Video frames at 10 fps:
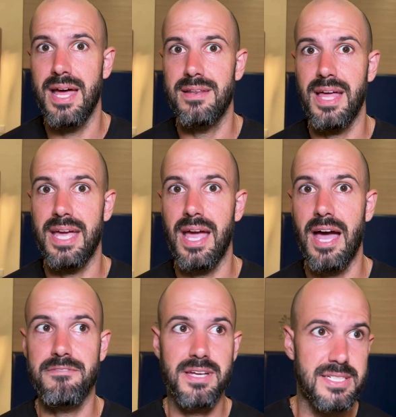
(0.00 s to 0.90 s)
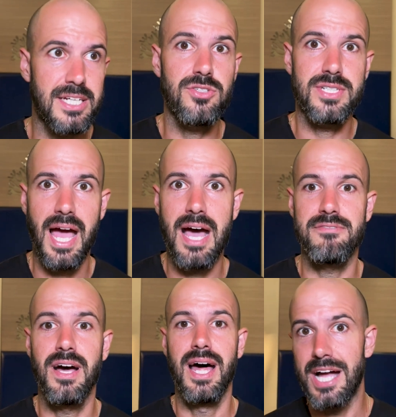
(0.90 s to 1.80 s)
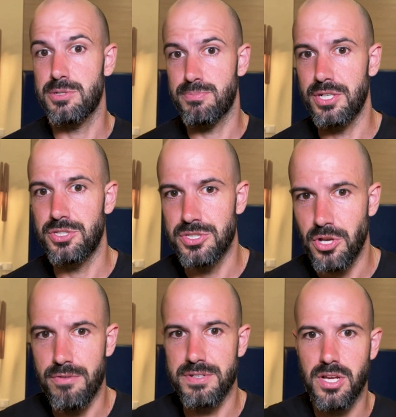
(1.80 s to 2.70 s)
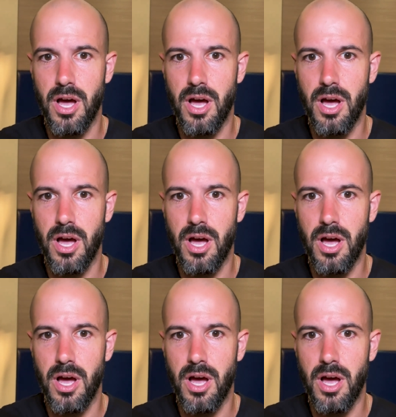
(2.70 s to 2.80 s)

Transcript: and they have continued to have larger breaches over